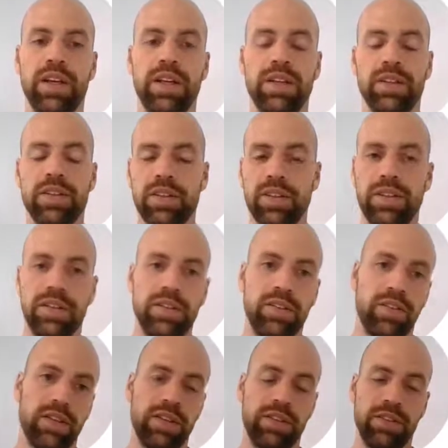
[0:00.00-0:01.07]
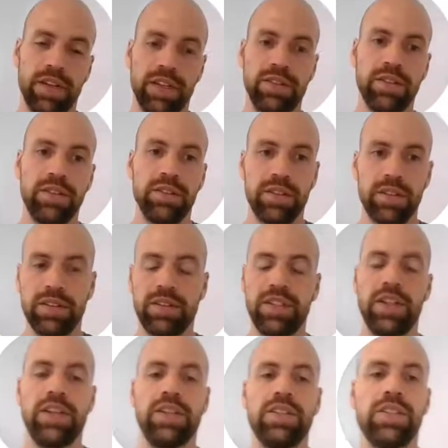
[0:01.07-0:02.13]
And in order to execute this
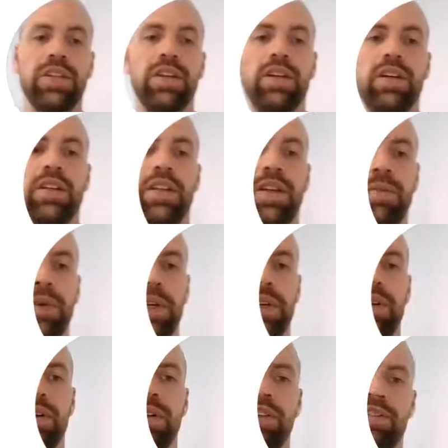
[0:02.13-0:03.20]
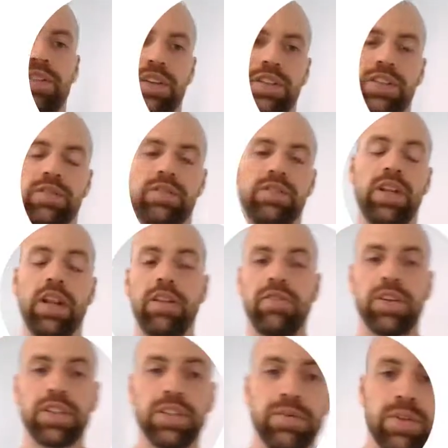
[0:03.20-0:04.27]
change, then we call the
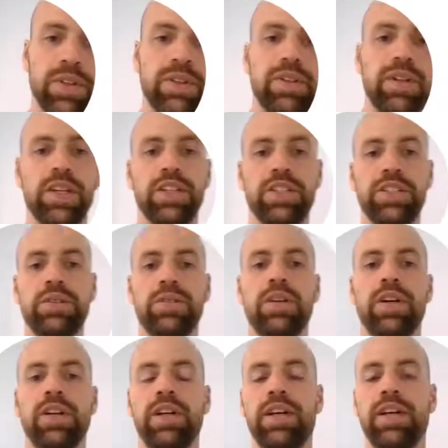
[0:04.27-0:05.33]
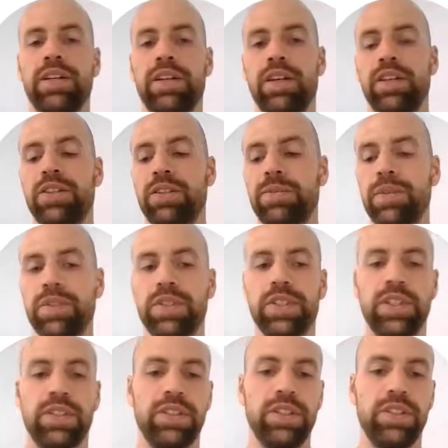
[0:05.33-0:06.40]
standard function module HU header attribute
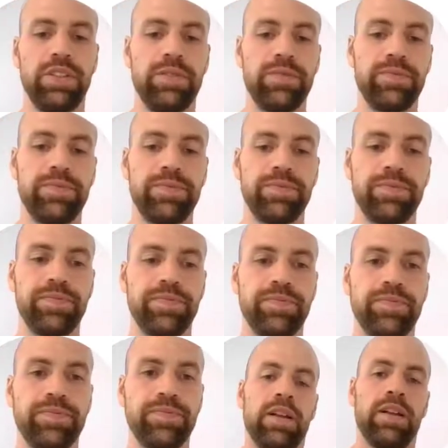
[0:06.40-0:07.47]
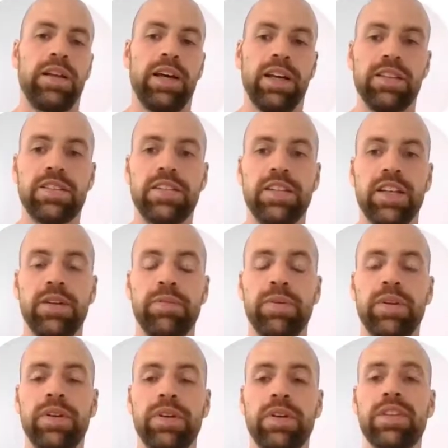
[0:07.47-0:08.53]
change here. Last step,
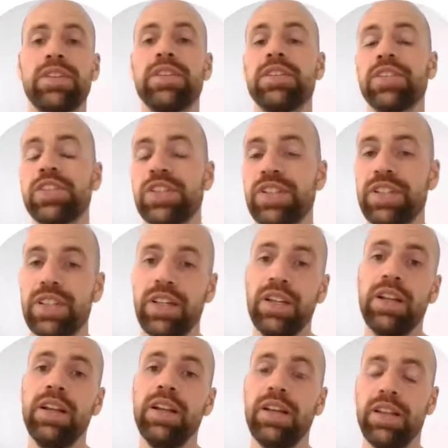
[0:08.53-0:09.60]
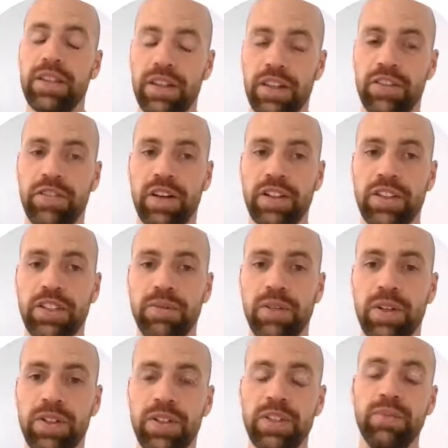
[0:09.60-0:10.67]
still in this function
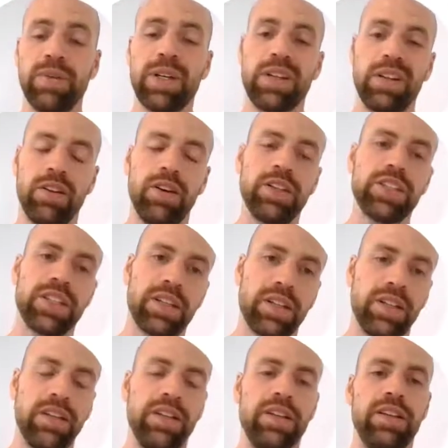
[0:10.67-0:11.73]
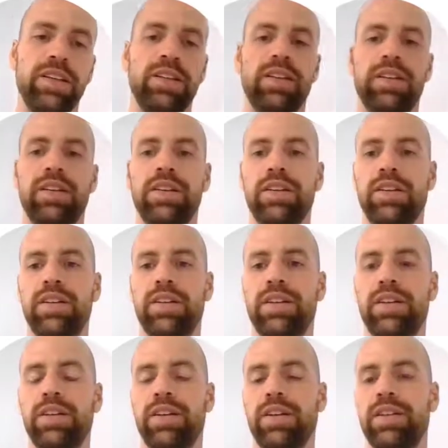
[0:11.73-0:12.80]
module, but logically
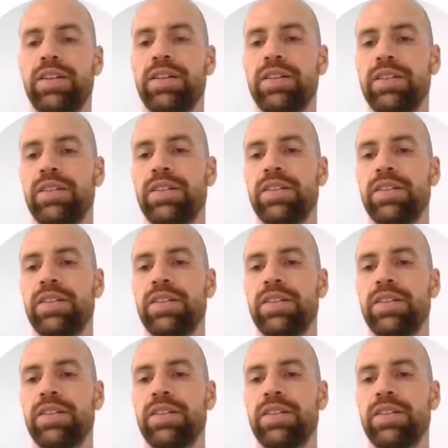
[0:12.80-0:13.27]
I